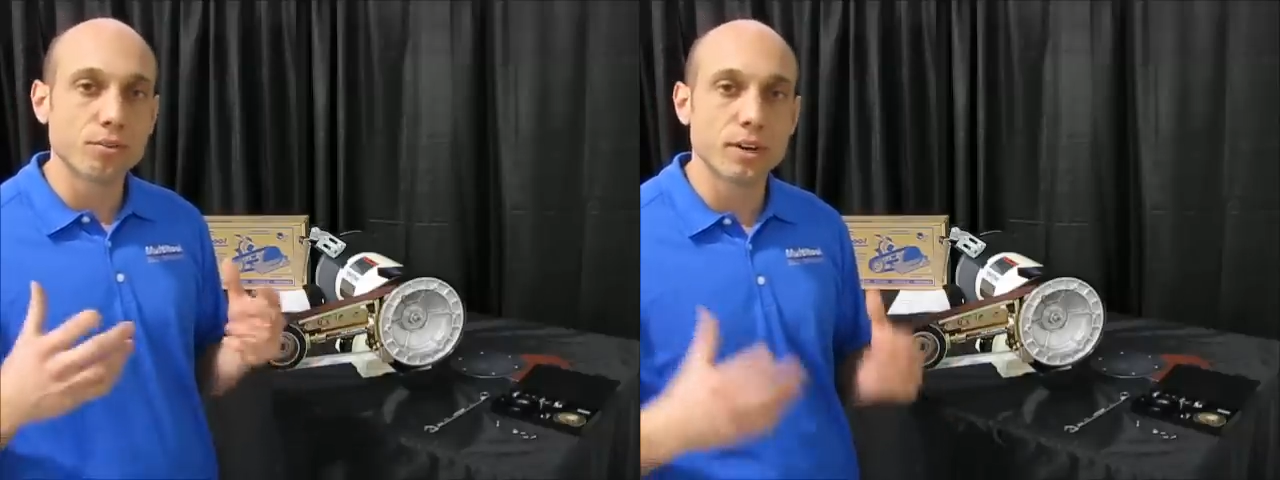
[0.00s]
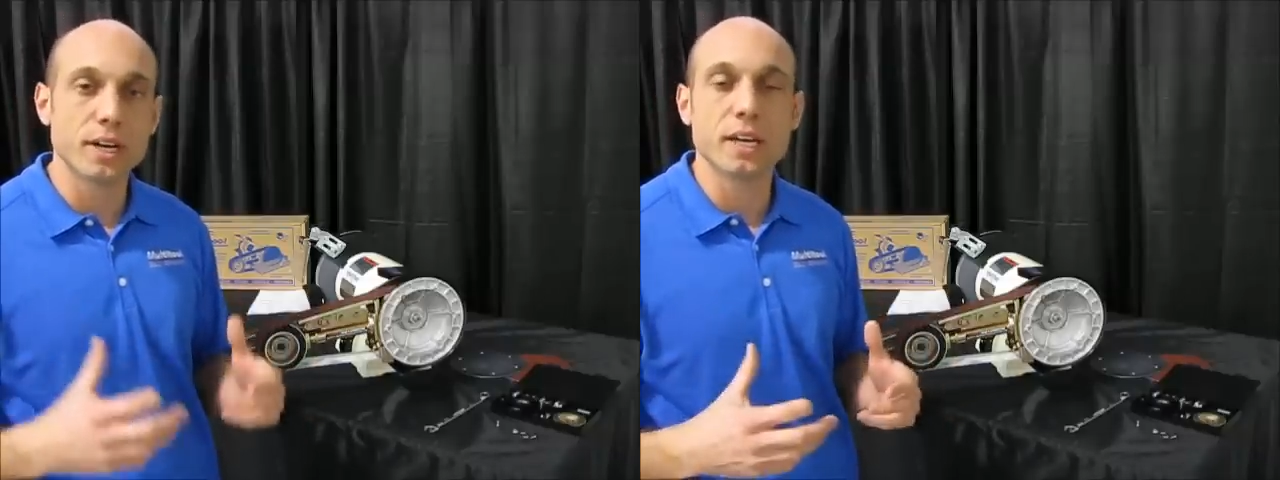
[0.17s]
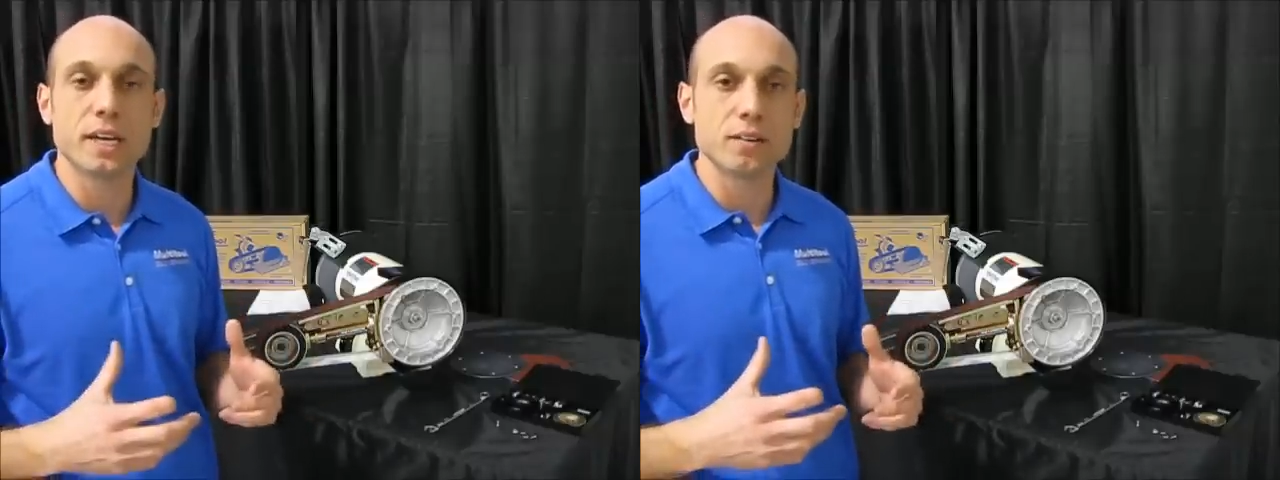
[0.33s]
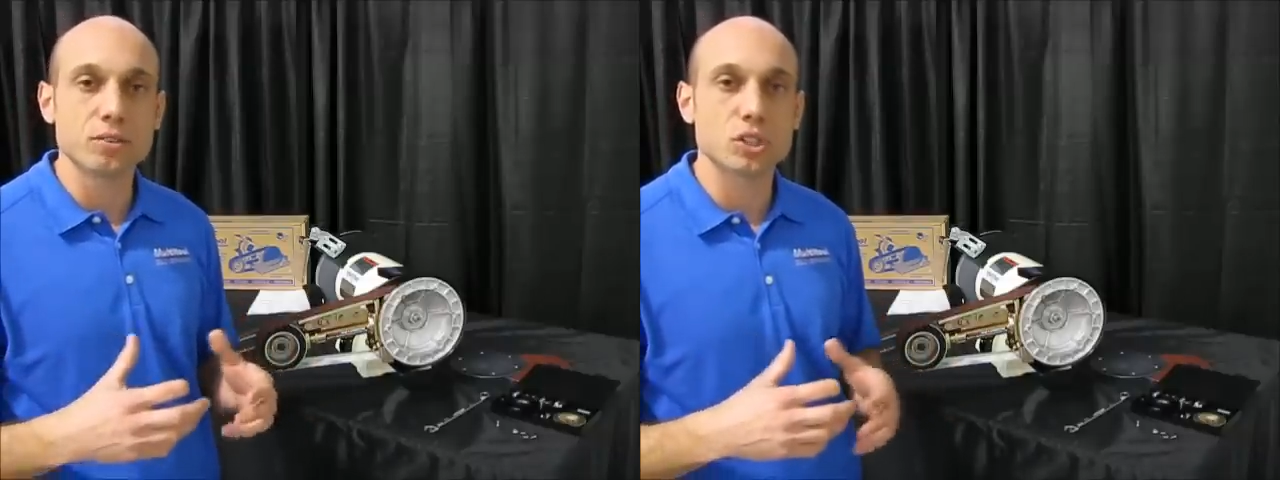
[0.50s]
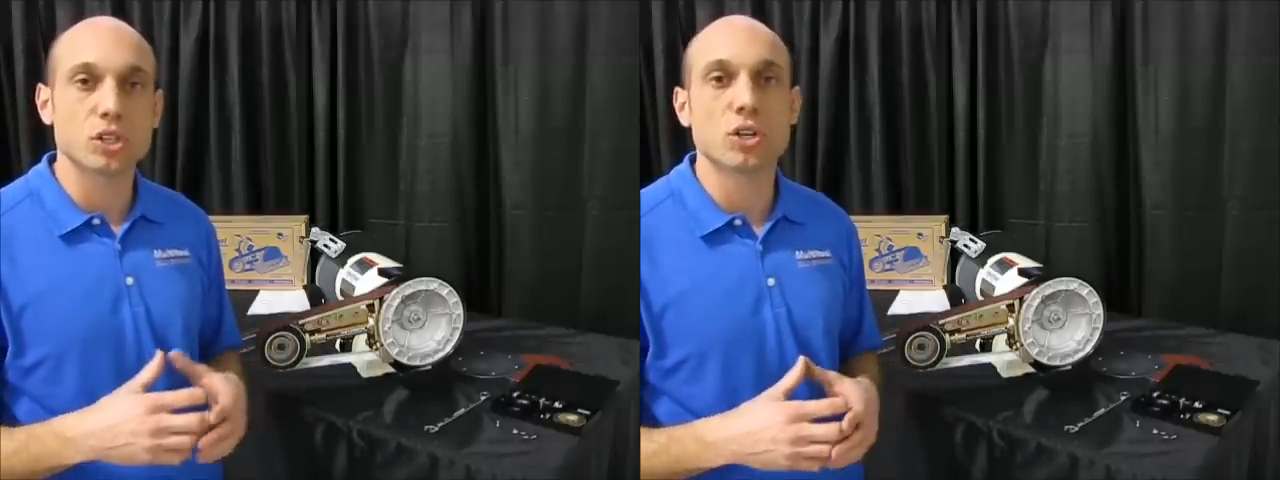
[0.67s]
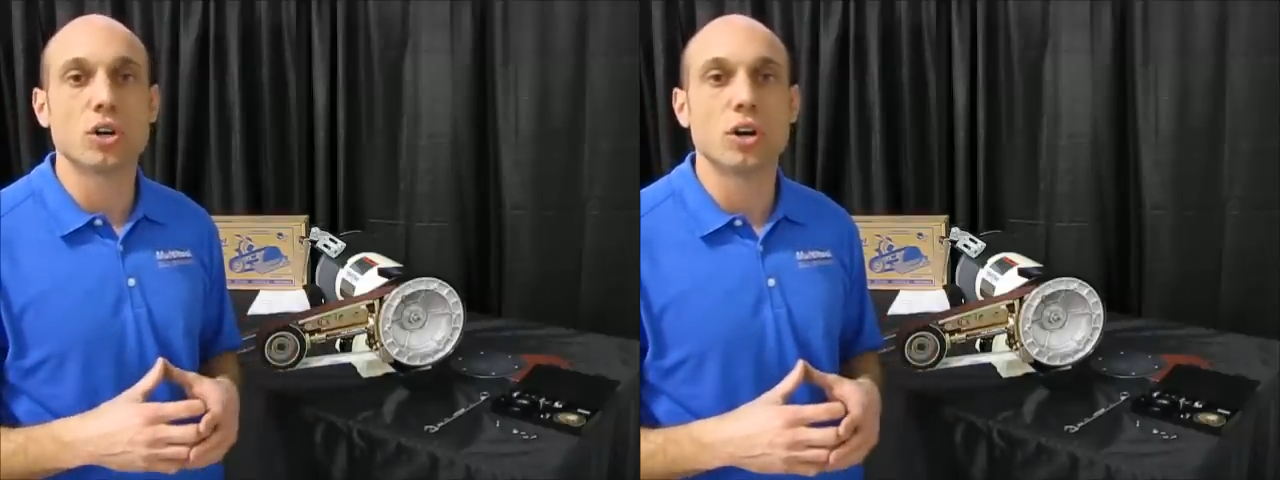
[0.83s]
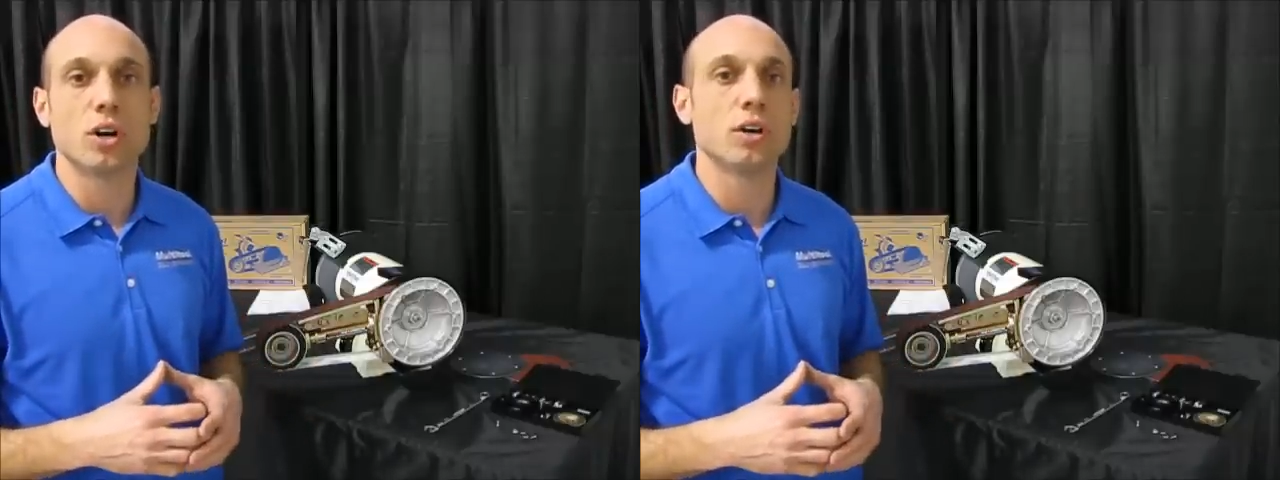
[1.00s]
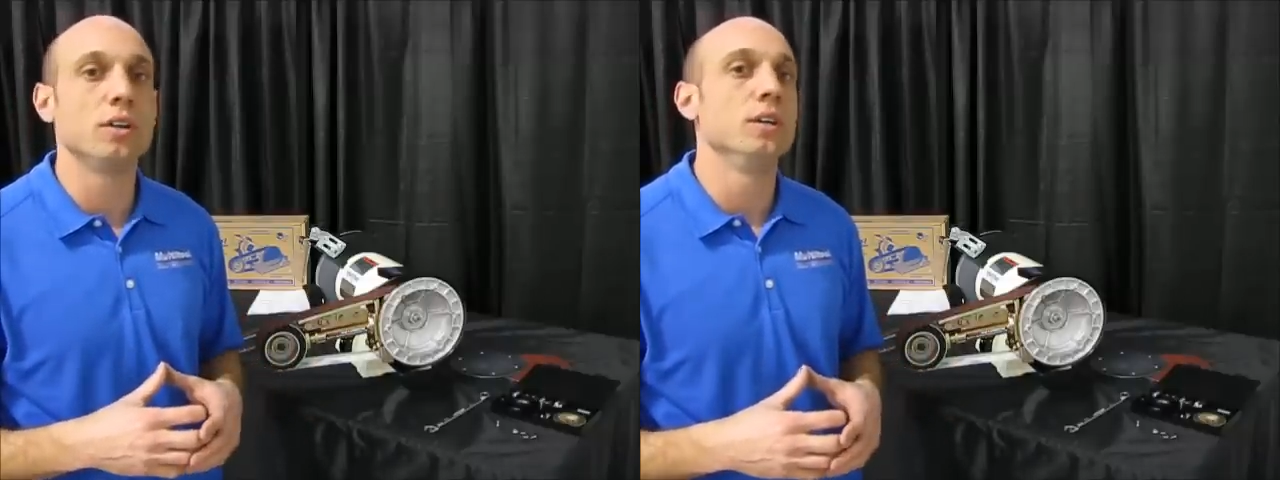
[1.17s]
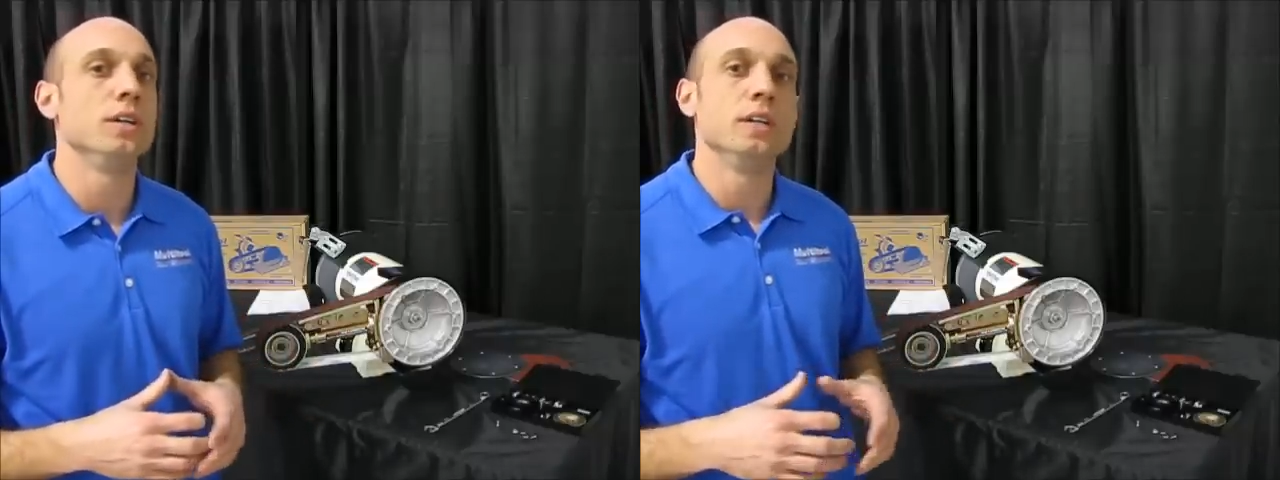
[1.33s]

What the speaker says: free to give us a call,